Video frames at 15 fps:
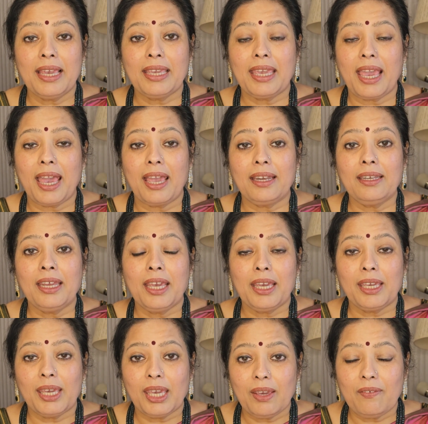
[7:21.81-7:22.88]
can
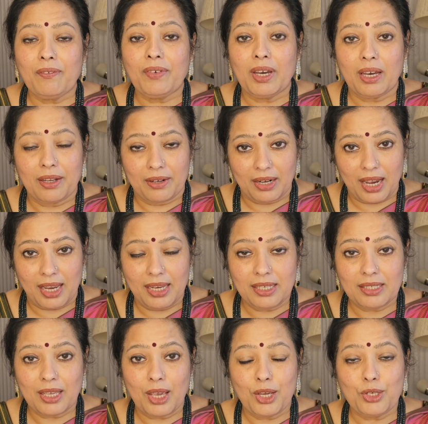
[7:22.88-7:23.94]
give rise